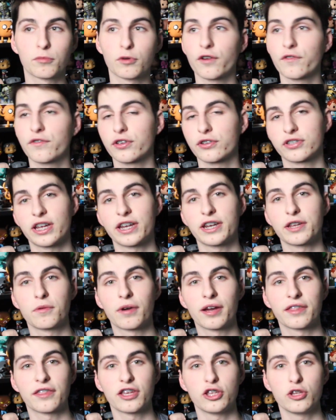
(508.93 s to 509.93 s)
or if there's any
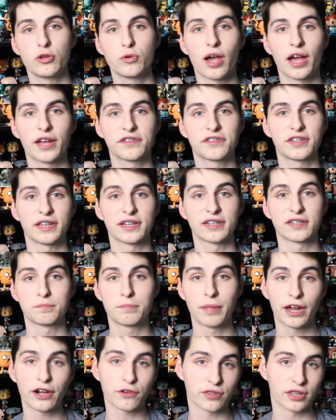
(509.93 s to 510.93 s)
way that you guys think's
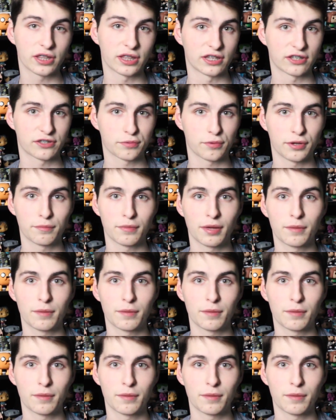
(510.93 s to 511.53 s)
better than this one,